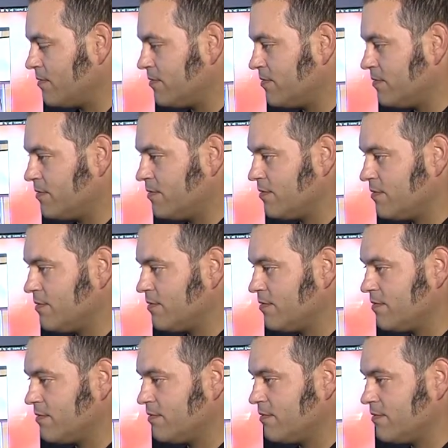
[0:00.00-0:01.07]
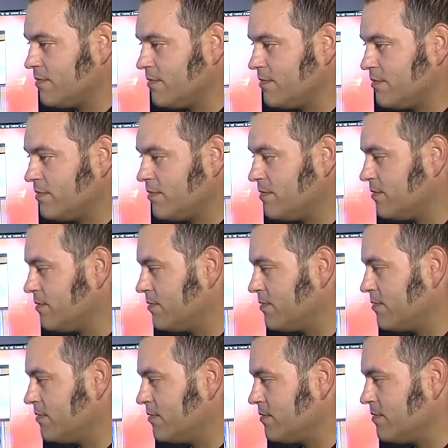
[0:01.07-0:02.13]

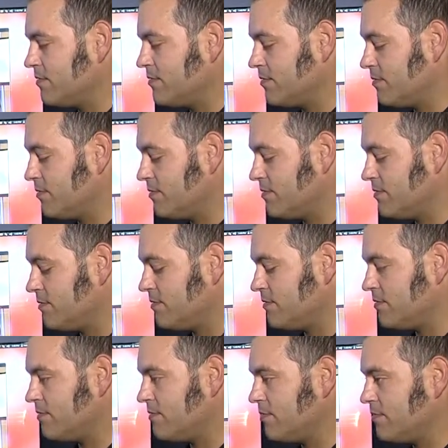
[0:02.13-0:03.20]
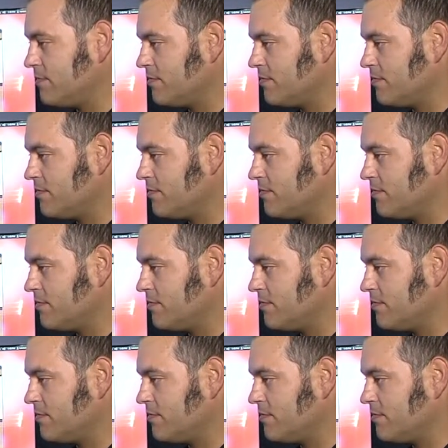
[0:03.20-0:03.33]
(not speaking)